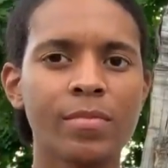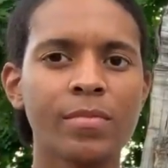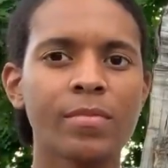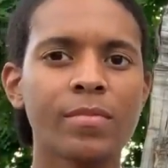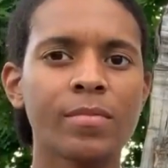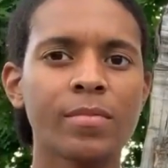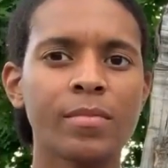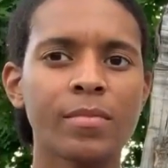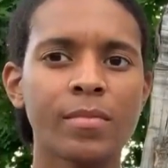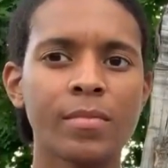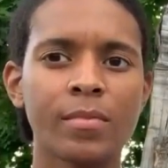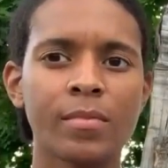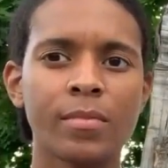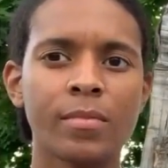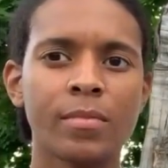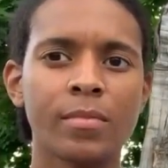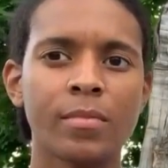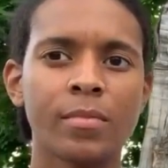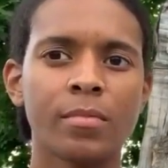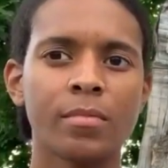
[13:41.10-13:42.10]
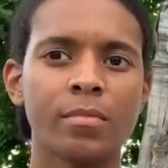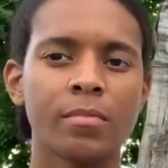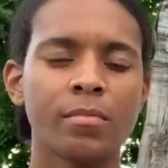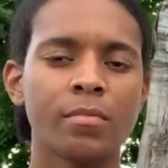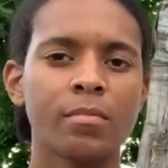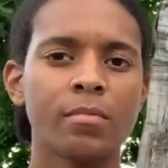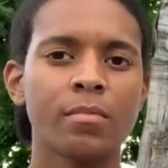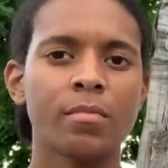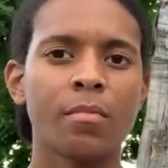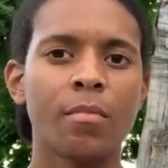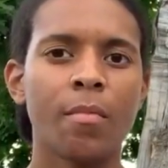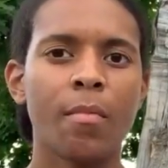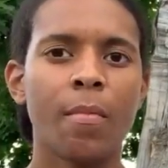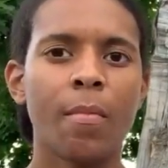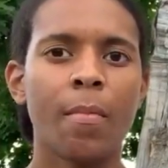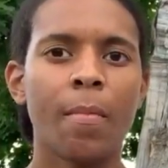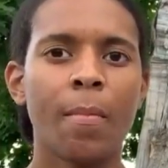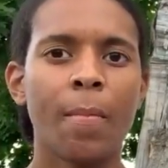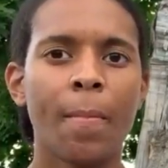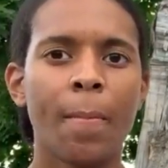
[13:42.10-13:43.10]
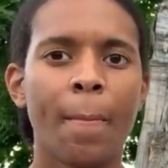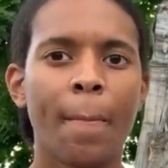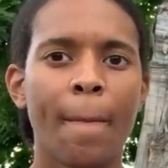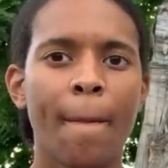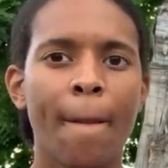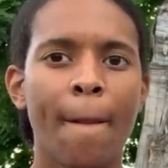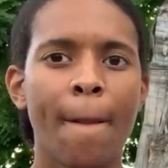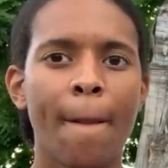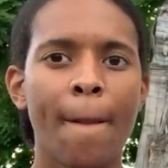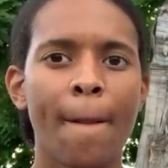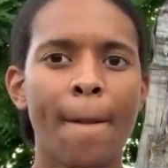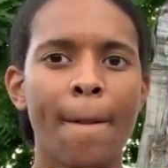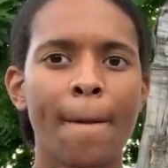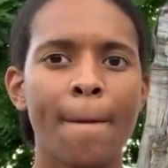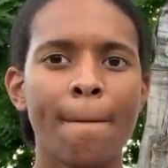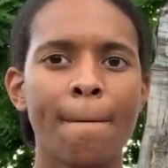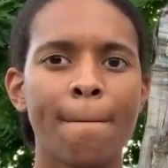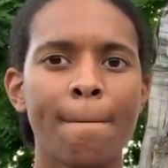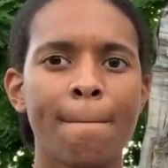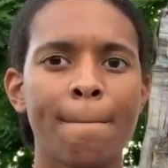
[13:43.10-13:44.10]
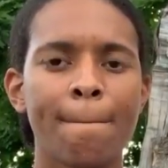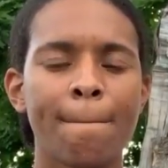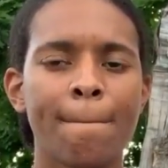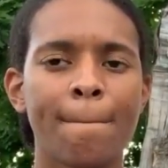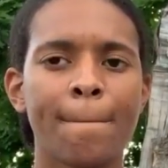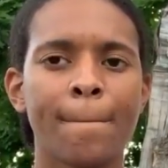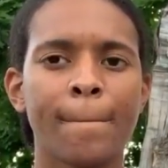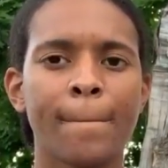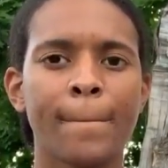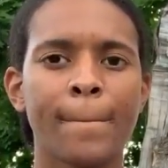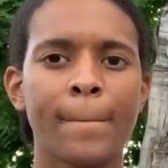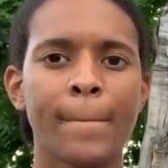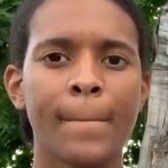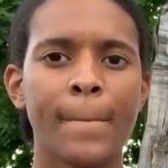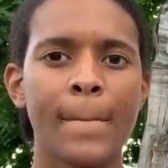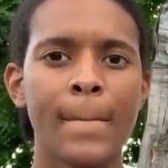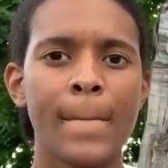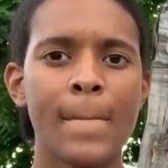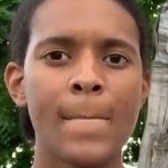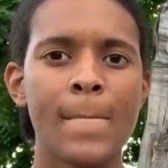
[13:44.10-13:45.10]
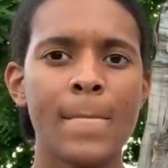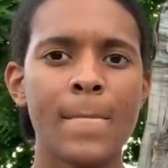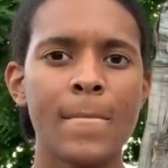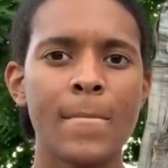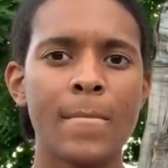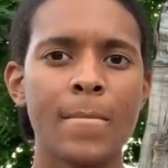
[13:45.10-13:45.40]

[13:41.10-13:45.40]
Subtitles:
The person shown says nothing.